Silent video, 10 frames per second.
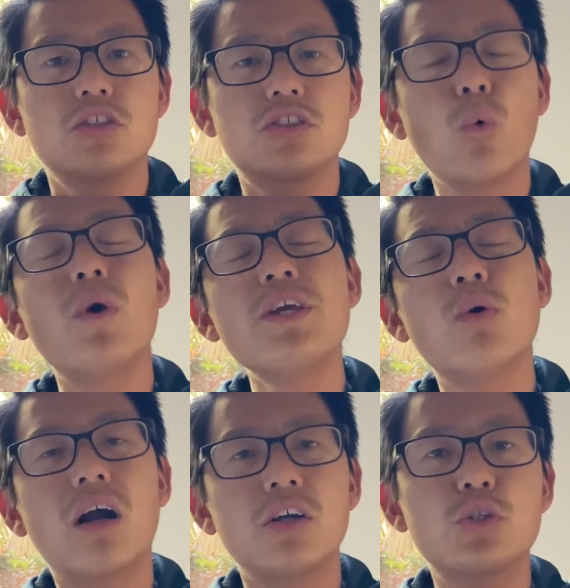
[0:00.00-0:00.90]
So when
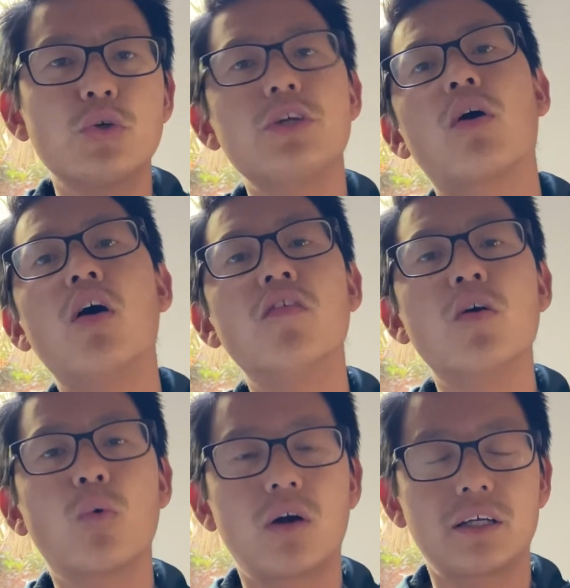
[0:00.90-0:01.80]
you are doing your
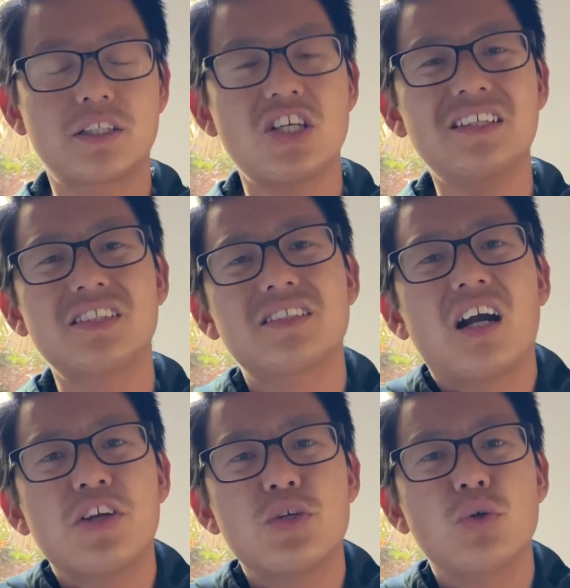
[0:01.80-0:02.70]
own work, chances
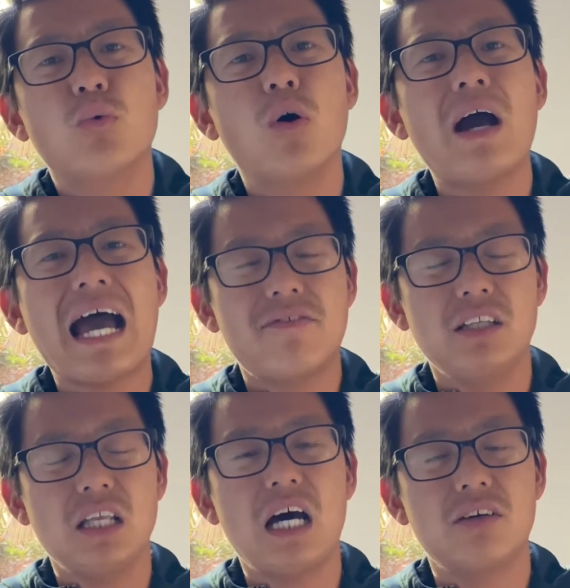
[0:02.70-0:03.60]
are you will have a
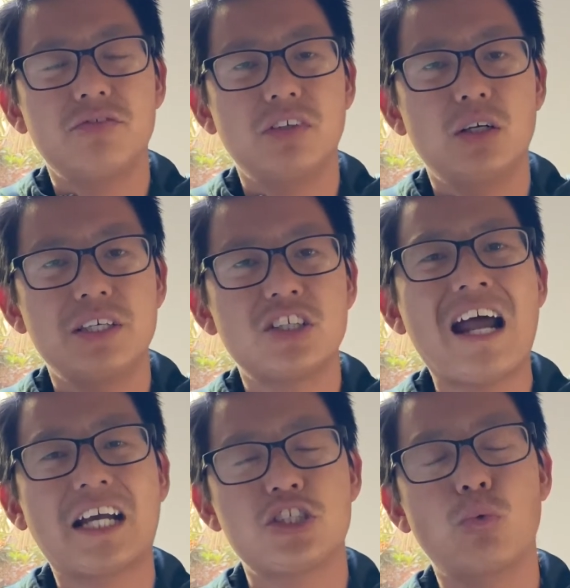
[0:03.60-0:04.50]
lot of
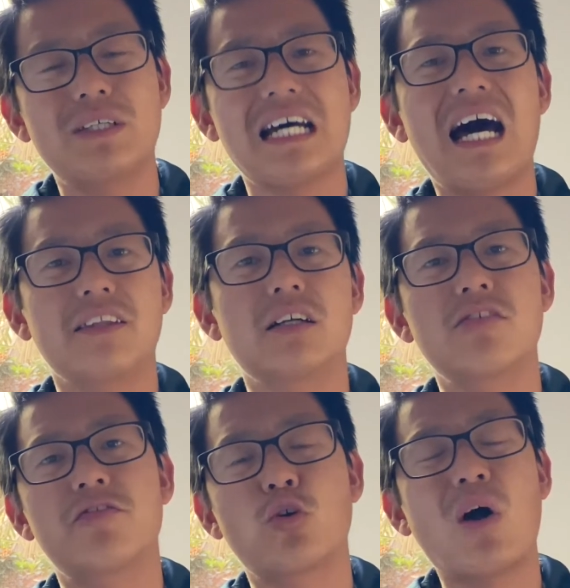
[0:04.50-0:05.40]
interaction with
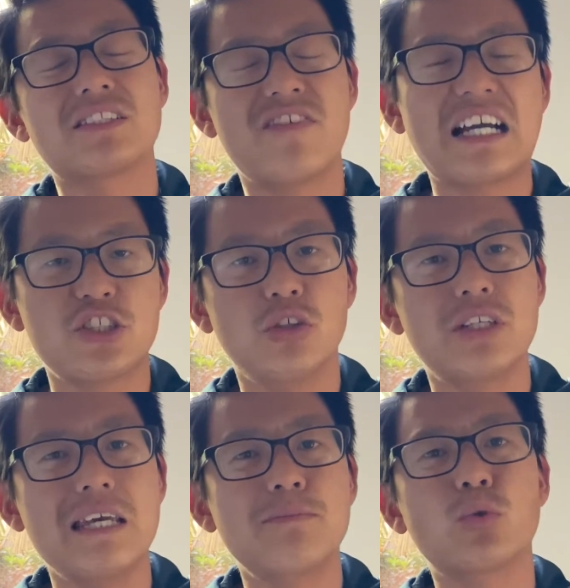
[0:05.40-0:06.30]
other cross-functional
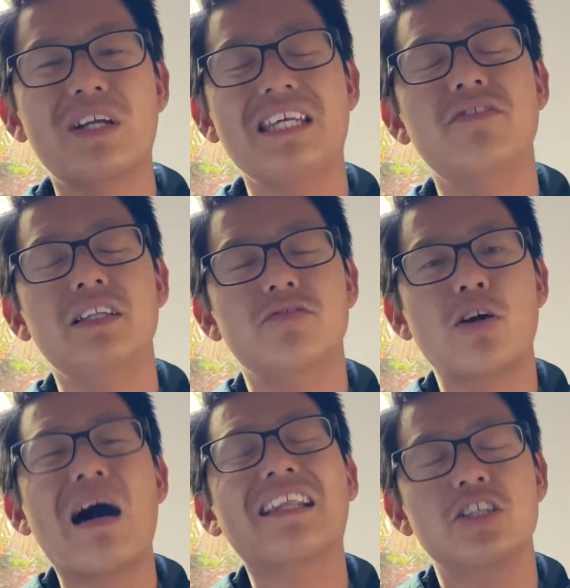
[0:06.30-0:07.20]
teams or even
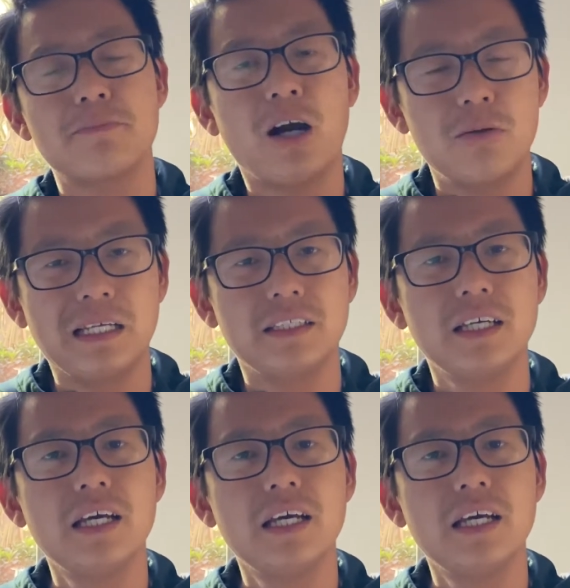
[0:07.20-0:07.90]
from other department.